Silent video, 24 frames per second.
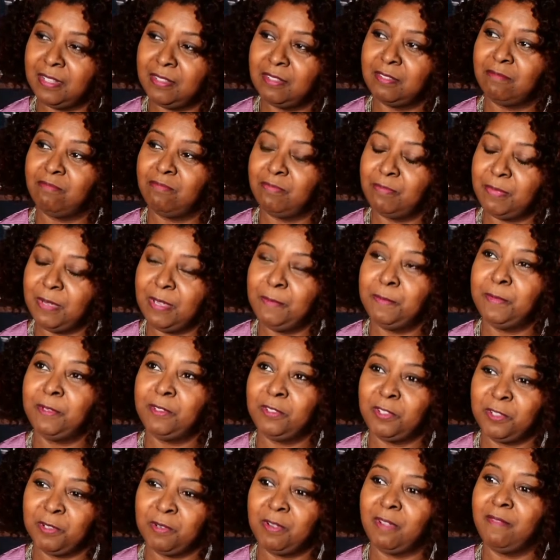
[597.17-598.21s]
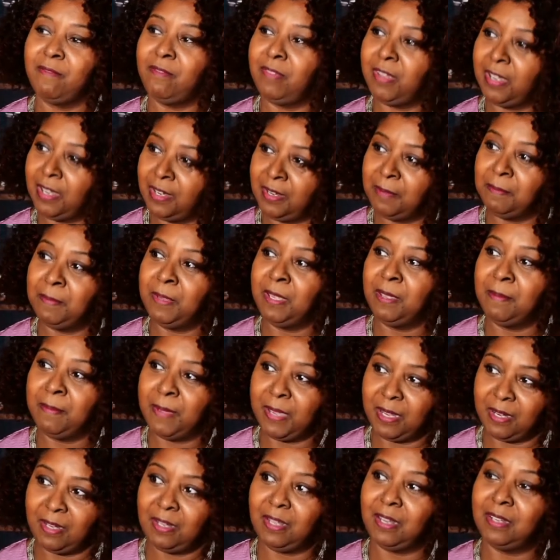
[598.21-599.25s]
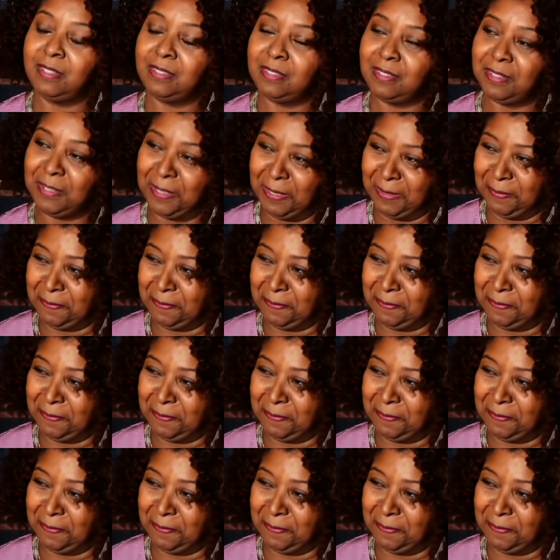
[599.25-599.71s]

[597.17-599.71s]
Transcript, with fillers: that's people do confide in me about a lot of stuff.